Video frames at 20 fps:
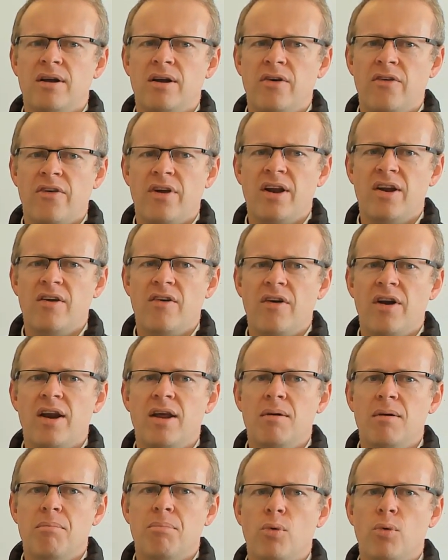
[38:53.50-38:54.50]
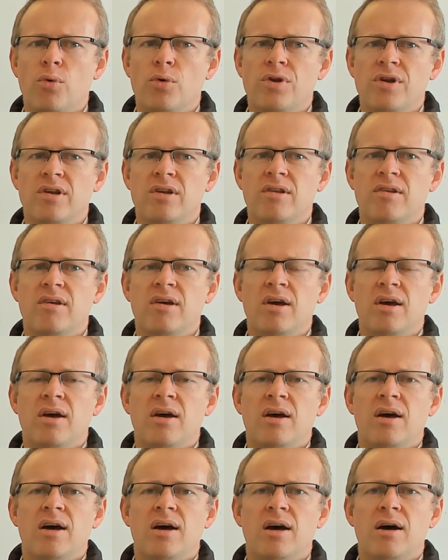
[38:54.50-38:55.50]
really important
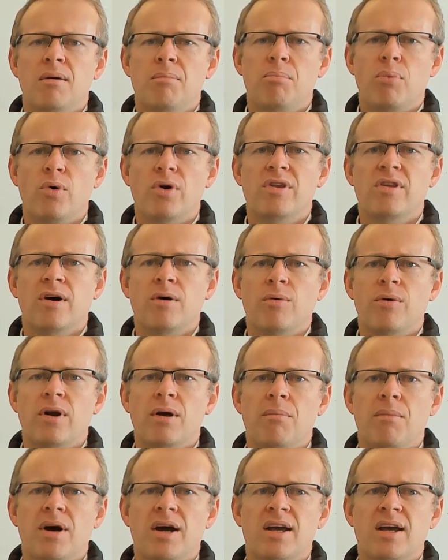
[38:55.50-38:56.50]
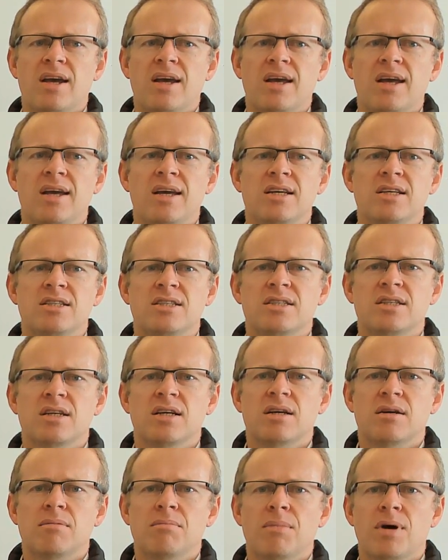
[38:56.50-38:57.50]
point I want to make
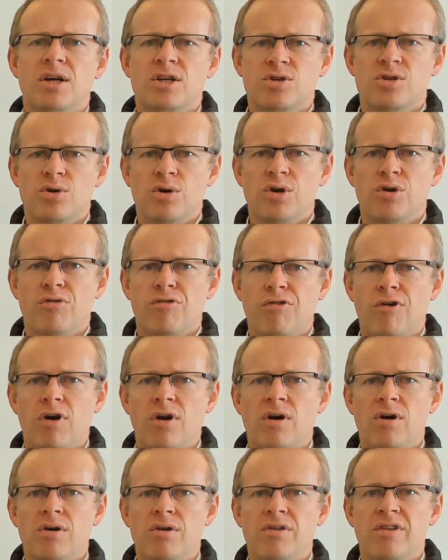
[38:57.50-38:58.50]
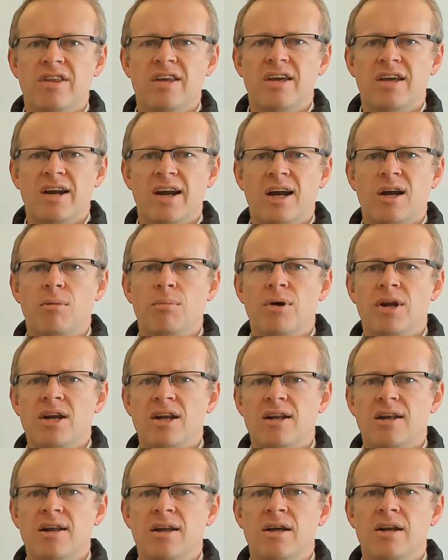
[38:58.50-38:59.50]
is make sure you follow the
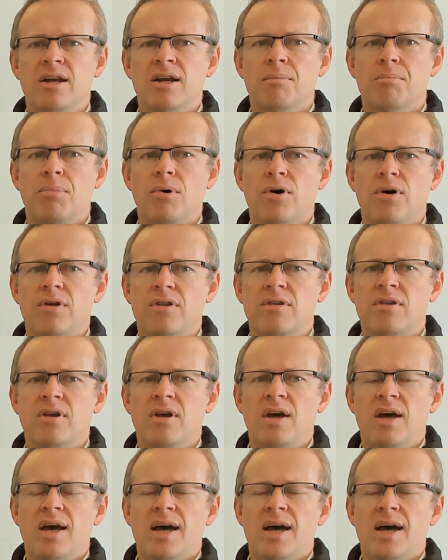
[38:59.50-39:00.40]
recommended learning path,